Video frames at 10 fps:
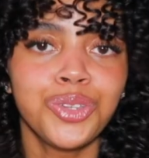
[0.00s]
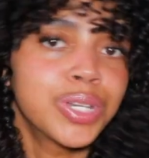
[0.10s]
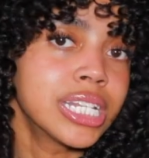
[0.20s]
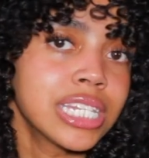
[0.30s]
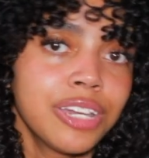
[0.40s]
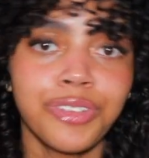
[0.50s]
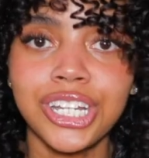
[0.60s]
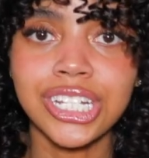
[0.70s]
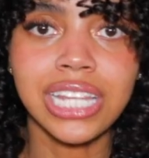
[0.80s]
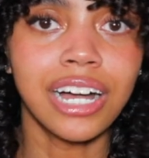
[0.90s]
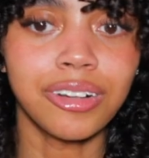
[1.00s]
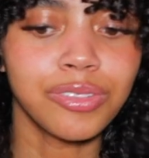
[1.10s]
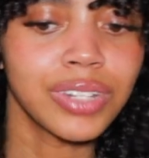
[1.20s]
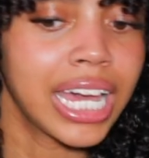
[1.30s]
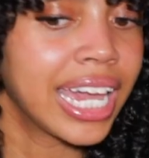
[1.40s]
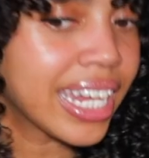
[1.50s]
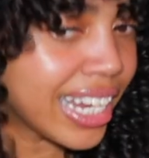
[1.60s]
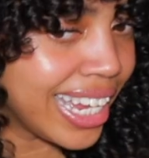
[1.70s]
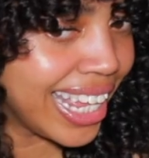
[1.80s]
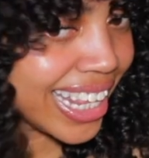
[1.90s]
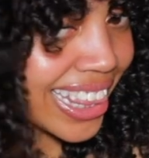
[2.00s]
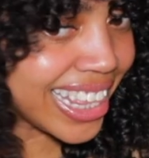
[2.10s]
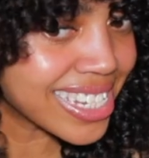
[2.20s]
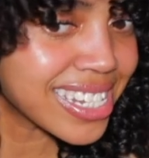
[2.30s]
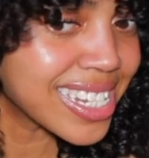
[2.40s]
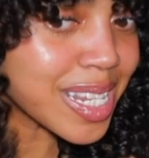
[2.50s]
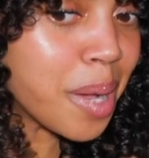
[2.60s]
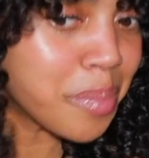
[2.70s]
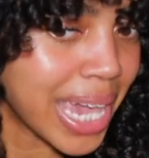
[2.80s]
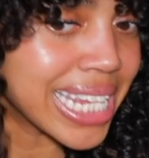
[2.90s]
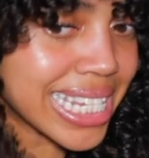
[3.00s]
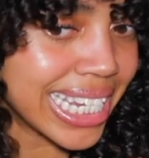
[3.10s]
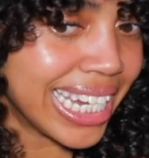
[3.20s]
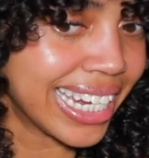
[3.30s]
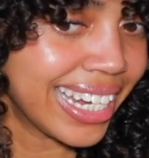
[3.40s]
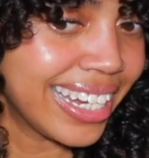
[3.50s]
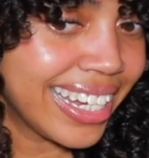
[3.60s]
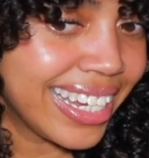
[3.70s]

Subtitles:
you can see it for yourself. Like, this is amazing.